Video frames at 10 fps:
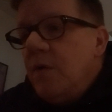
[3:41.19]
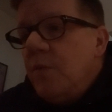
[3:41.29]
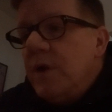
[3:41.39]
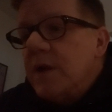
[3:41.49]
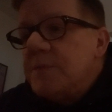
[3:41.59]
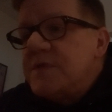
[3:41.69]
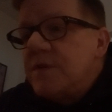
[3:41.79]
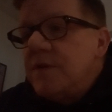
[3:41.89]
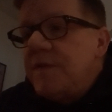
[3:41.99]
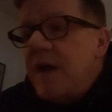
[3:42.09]
We'll
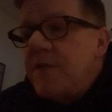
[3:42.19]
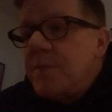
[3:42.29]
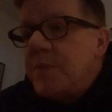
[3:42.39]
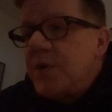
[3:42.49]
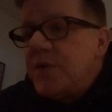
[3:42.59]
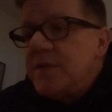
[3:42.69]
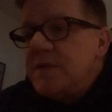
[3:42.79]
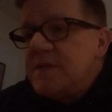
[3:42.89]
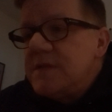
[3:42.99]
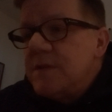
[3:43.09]
observe how the
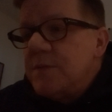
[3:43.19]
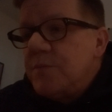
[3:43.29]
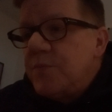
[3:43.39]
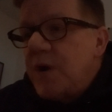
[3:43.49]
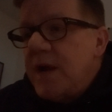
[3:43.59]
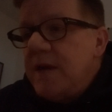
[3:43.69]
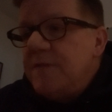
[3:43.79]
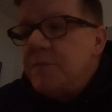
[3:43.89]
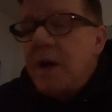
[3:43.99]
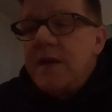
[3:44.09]
burdens
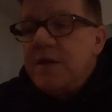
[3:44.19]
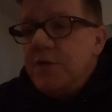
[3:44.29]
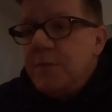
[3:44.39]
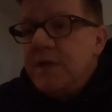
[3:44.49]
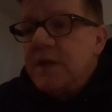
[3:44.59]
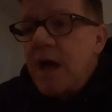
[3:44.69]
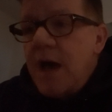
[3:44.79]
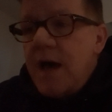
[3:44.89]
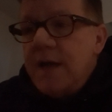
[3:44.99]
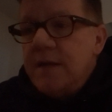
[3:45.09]
braved by
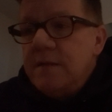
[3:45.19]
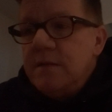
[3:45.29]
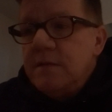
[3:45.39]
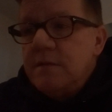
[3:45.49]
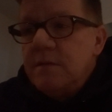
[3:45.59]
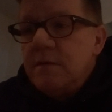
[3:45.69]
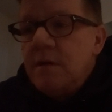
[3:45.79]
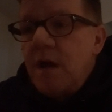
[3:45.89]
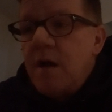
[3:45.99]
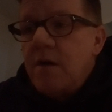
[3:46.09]
humankind
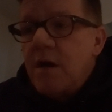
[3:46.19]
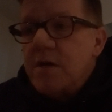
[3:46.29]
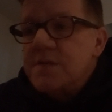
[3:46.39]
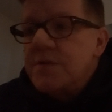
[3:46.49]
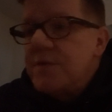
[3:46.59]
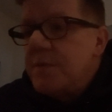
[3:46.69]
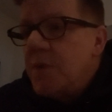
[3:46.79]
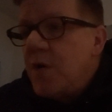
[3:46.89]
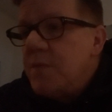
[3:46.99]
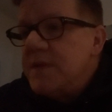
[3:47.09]
are also the
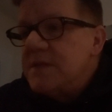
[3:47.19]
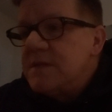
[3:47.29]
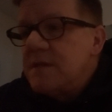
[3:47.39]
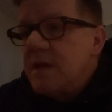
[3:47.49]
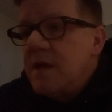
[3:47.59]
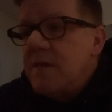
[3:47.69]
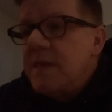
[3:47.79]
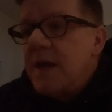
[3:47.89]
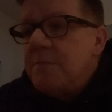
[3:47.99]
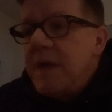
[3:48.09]
moments
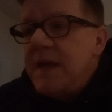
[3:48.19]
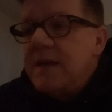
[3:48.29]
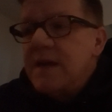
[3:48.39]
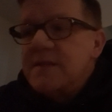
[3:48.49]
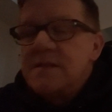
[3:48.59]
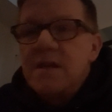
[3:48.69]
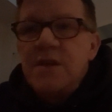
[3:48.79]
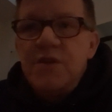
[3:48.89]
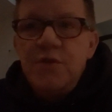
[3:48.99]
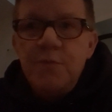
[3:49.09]
that make us
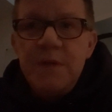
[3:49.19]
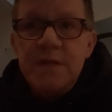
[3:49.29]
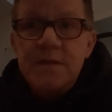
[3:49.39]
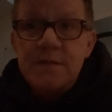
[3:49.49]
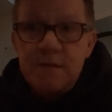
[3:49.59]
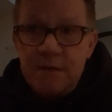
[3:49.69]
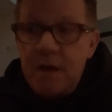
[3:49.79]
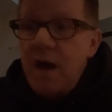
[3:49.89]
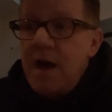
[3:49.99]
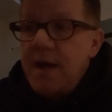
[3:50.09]
humans
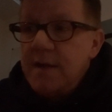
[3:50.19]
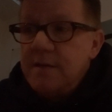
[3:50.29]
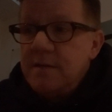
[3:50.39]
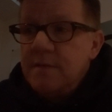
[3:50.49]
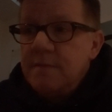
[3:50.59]
kind.